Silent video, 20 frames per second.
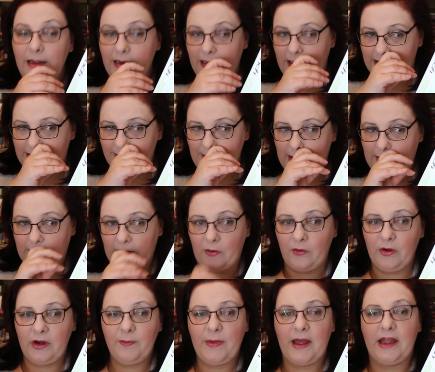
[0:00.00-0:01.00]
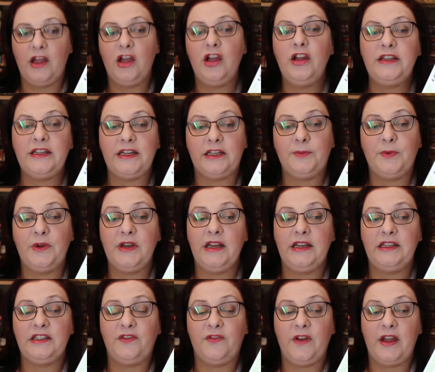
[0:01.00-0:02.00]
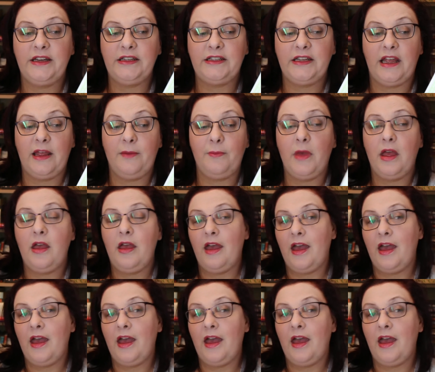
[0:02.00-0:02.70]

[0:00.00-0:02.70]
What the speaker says: is matched only by her desperate need to find him